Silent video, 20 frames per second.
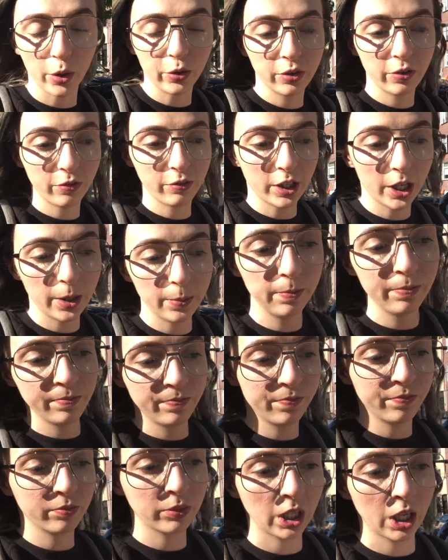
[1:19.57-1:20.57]
to both of
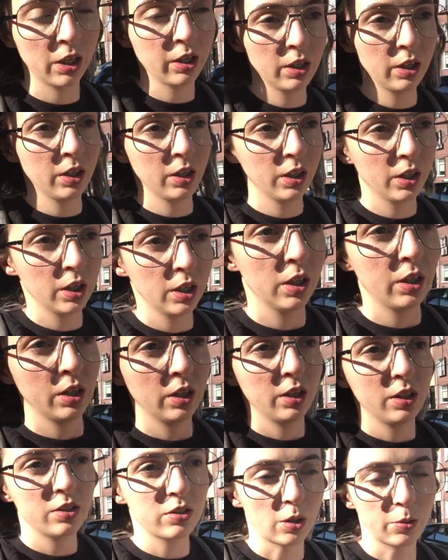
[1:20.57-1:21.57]
them.
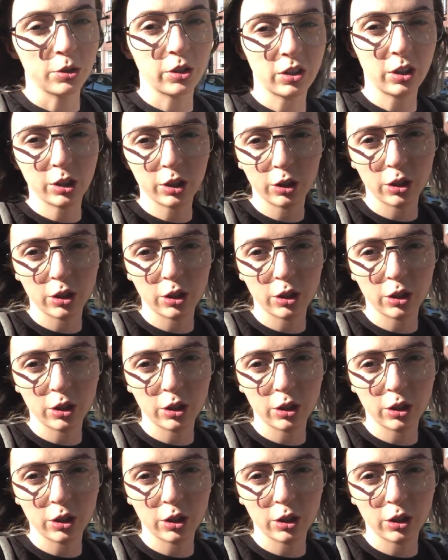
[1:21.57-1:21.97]
So I'm just